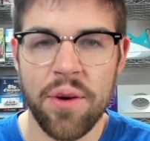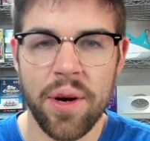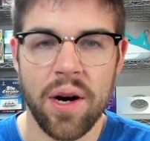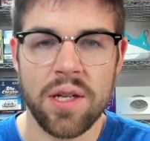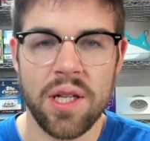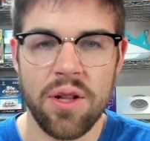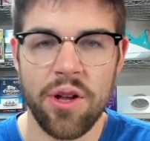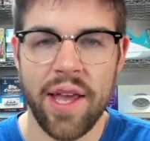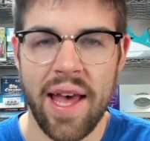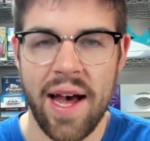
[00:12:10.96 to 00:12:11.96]
we are to
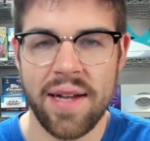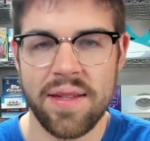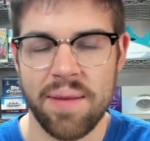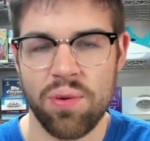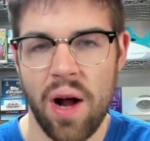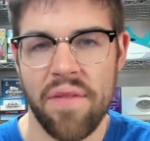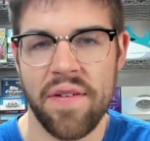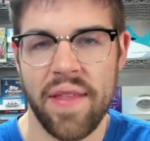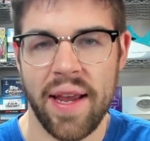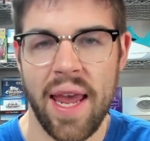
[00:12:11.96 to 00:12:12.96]
look at the
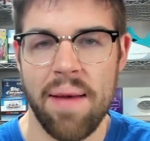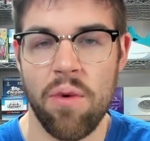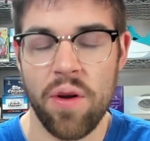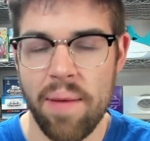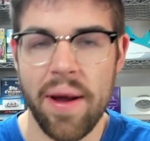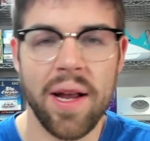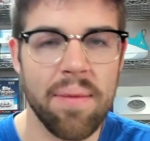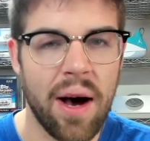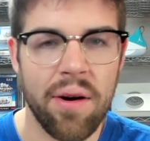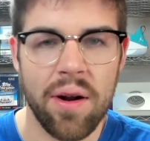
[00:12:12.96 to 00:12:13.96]
profit that came, or that might
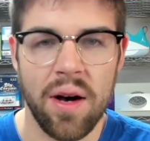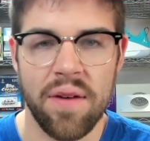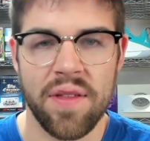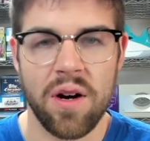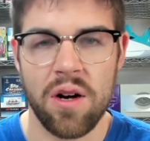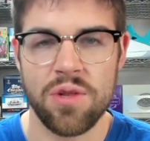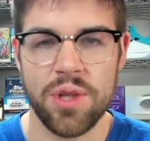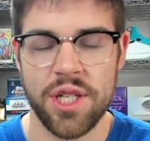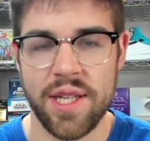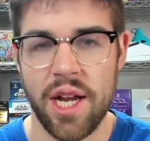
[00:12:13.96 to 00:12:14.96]
come out of the cards we
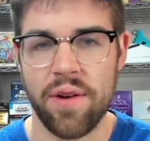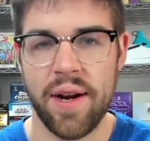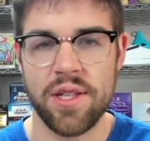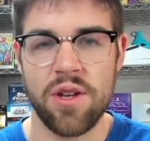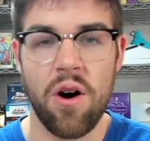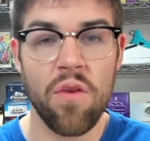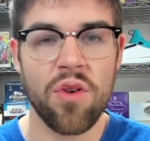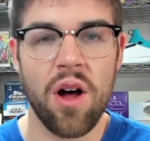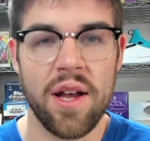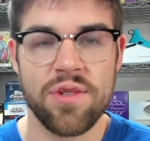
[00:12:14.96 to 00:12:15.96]
just got graded. So
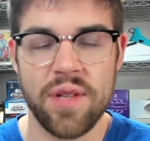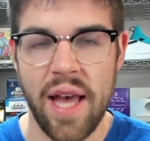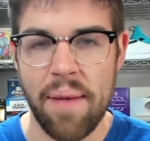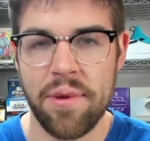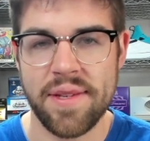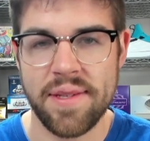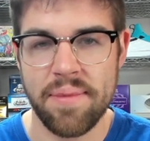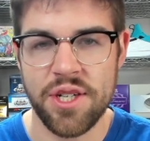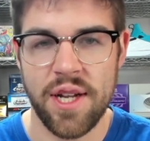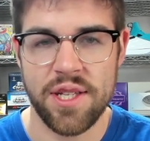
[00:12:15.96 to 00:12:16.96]
overall, I was really happy with the
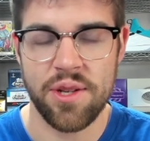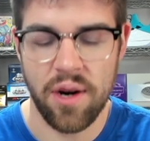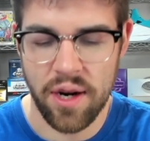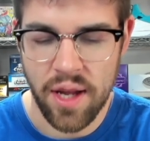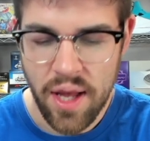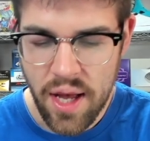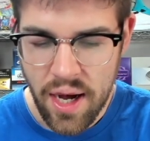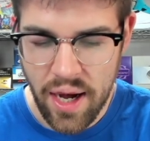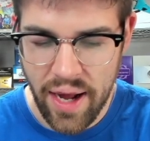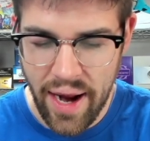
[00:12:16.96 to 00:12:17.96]
submission, as you heard.
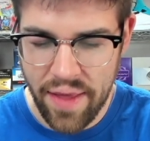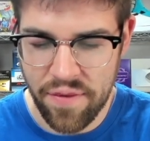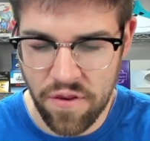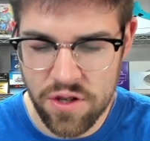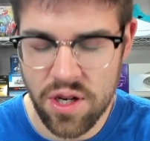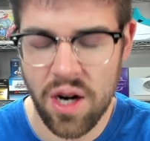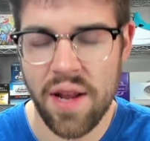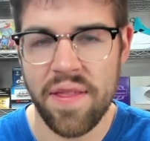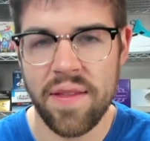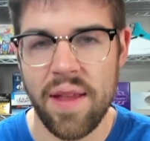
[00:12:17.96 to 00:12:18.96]
And the first card I
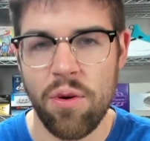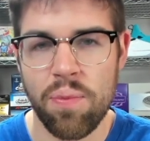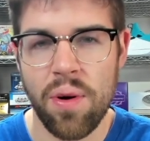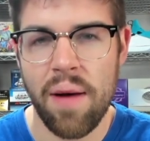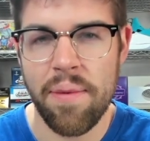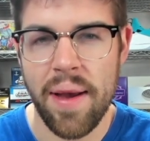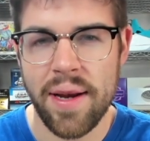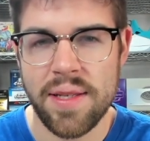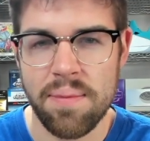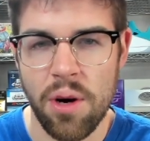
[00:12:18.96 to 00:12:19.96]
think that will probably make
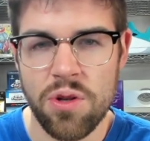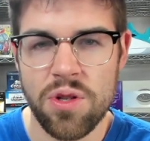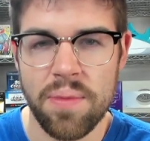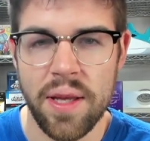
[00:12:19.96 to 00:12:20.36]
us the most would be